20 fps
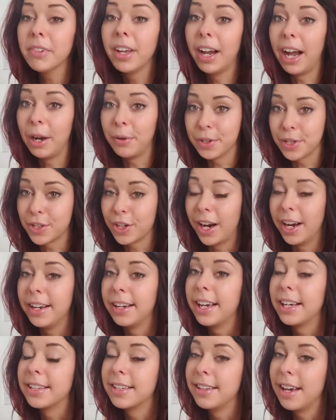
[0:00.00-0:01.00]
I was trying to
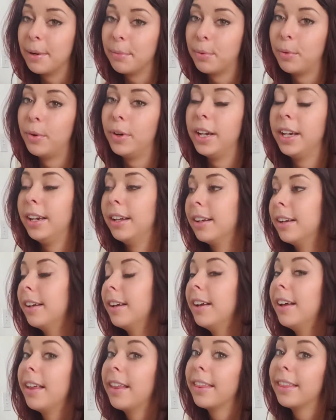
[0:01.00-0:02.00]
get to that point.
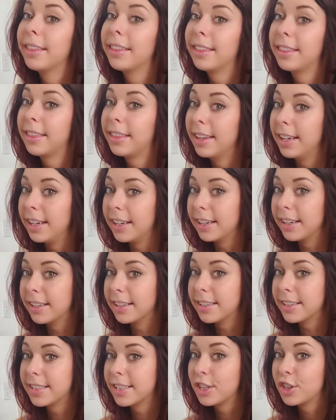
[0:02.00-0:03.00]

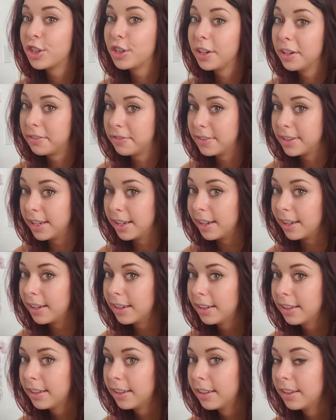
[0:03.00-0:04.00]
Things
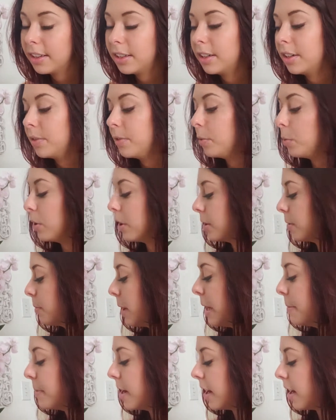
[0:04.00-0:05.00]
shifted with
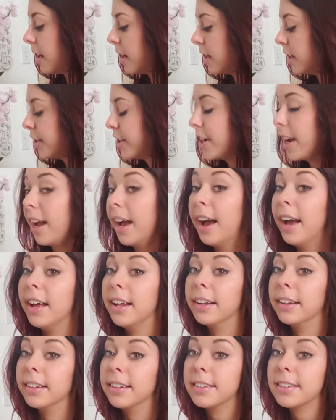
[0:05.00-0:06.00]
my marriage,
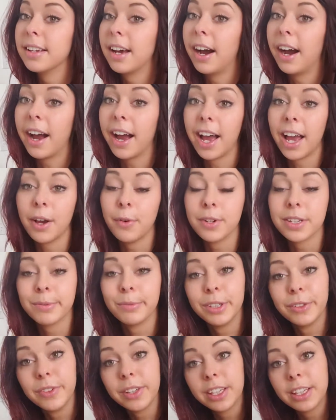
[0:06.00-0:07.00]
and I was
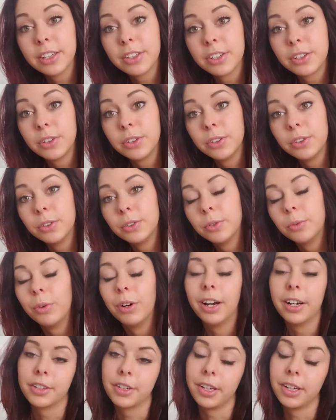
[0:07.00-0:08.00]
moving into, well,
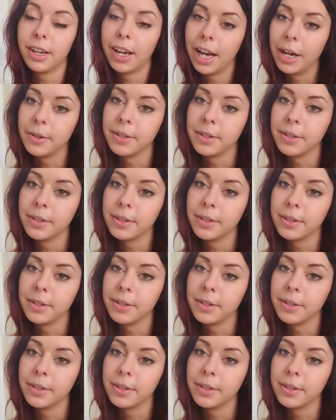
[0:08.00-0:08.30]
actually, I